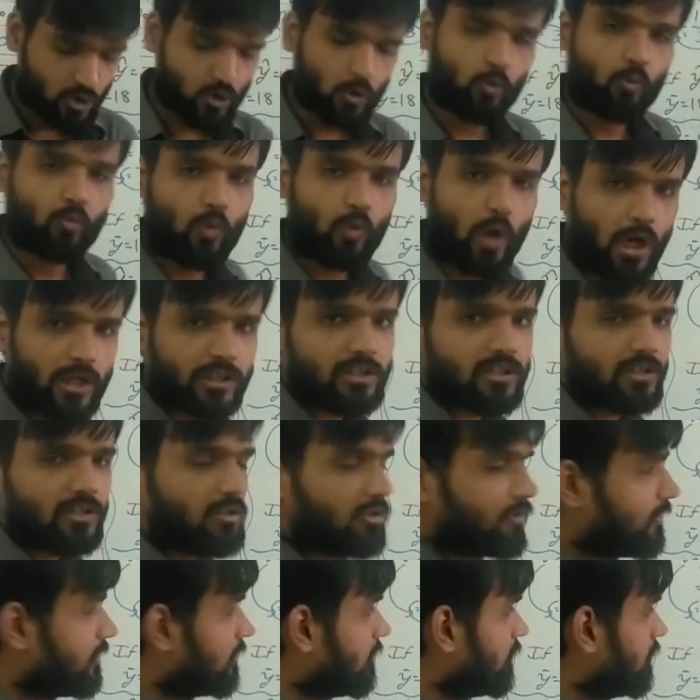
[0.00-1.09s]
So what
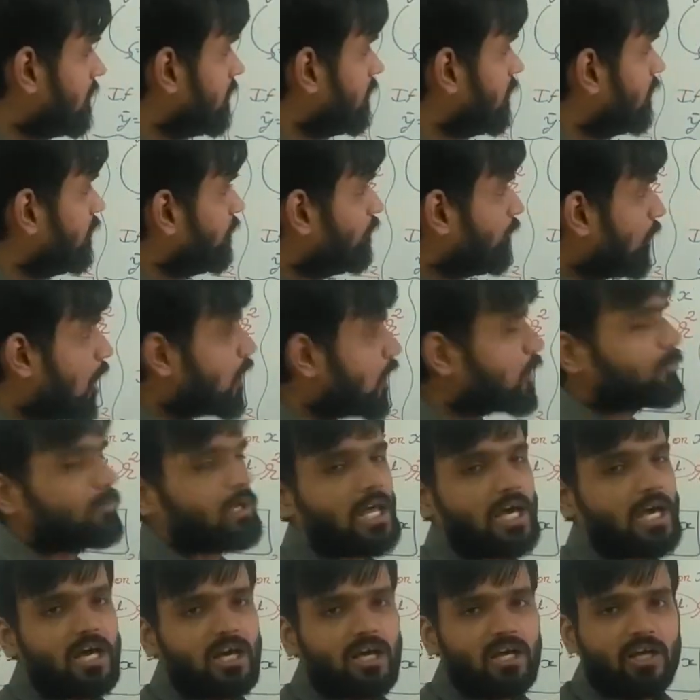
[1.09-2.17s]

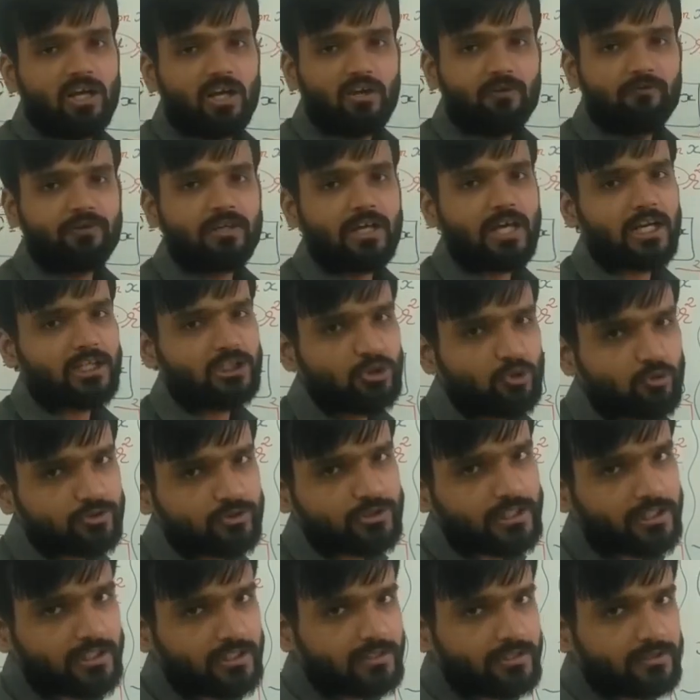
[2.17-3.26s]
formula we are
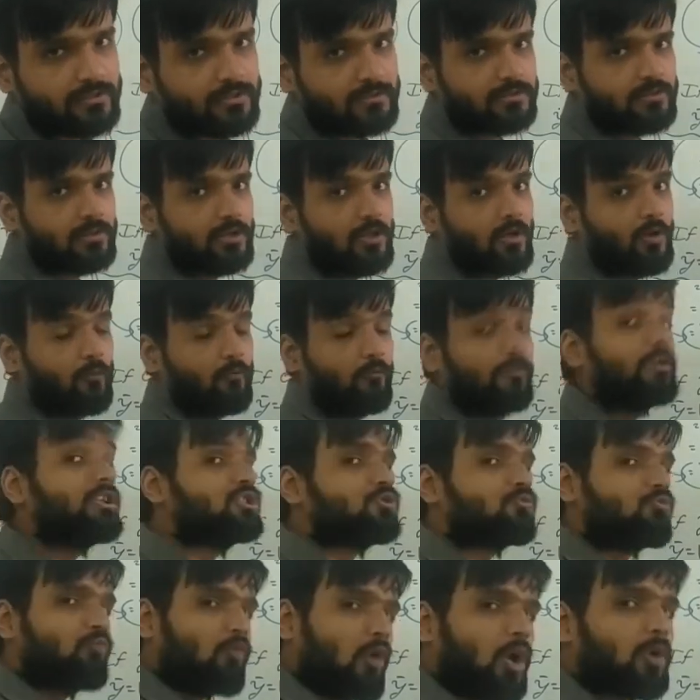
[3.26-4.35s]
using?
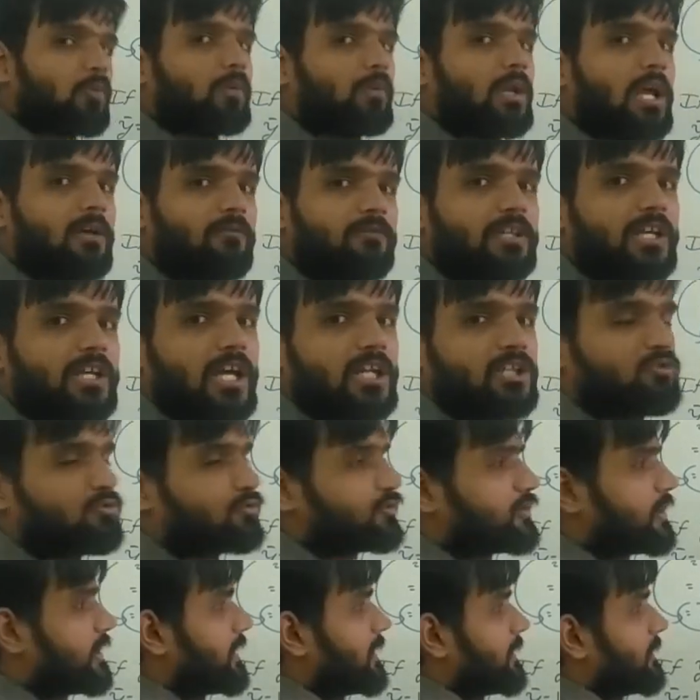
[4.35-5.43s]
Which formula we are
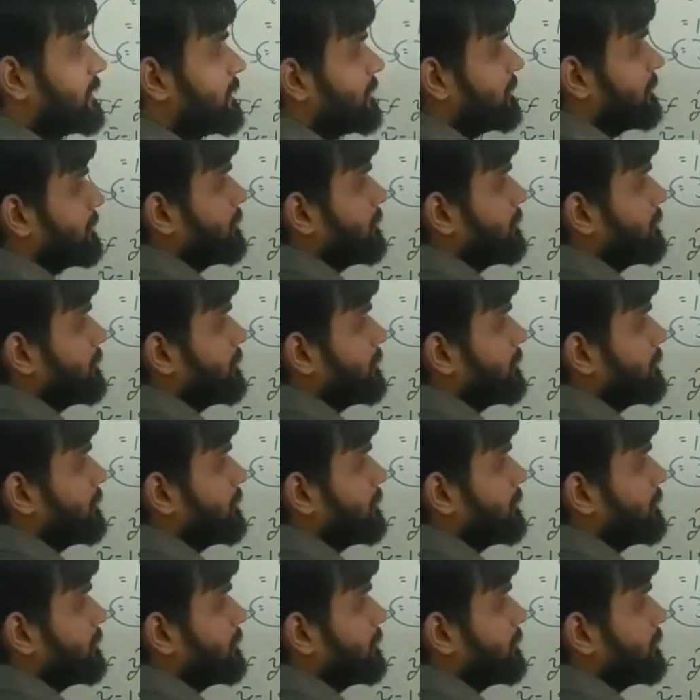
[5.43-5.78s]
using?